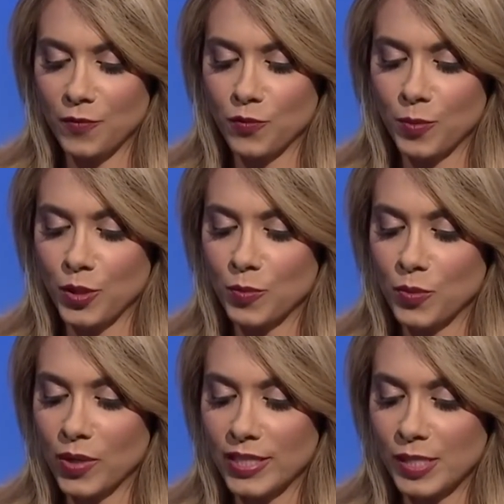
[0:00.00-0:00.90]
the former
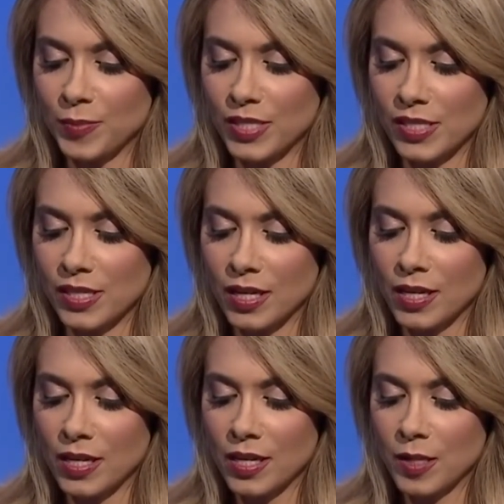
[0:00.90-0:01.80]
Human Rights
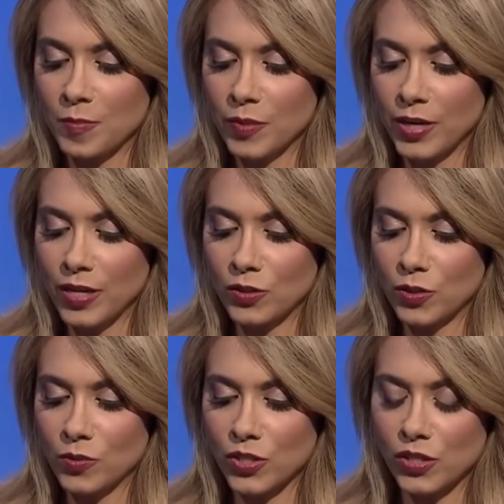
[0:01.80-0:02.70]
Minister, Maria
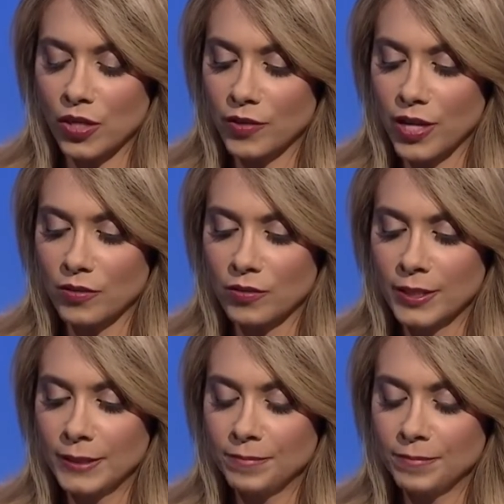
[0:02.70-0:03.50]
do Rosario,